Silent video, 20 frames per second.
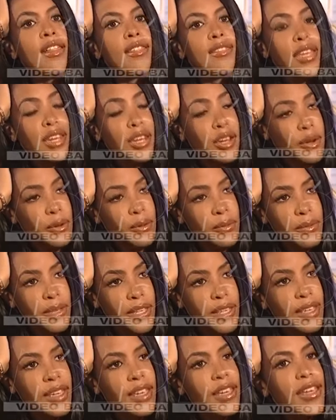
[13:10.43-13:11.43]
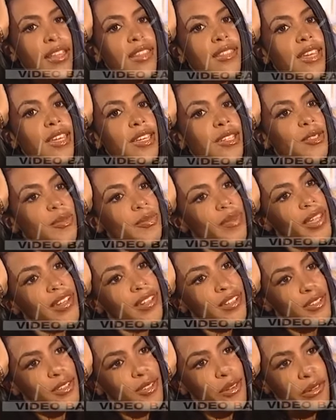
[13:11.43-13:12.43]
They know me. They
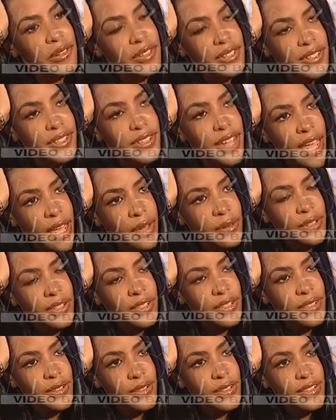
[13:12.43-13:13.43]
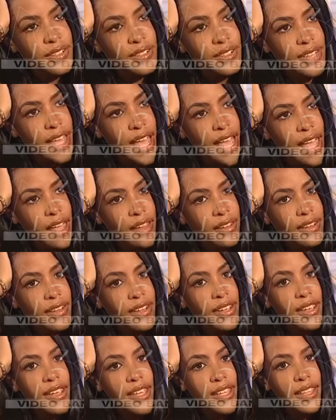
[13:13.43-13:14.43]
expect a certain sound and a certain style, and
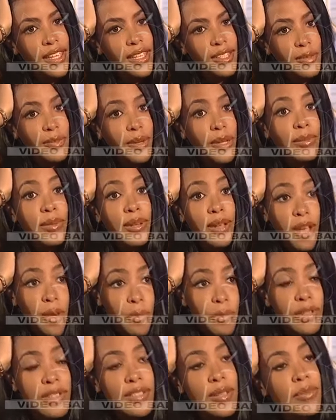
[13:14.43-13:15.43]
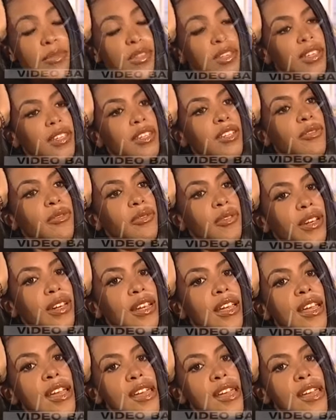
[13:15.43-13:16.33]
they expect me to come with something different,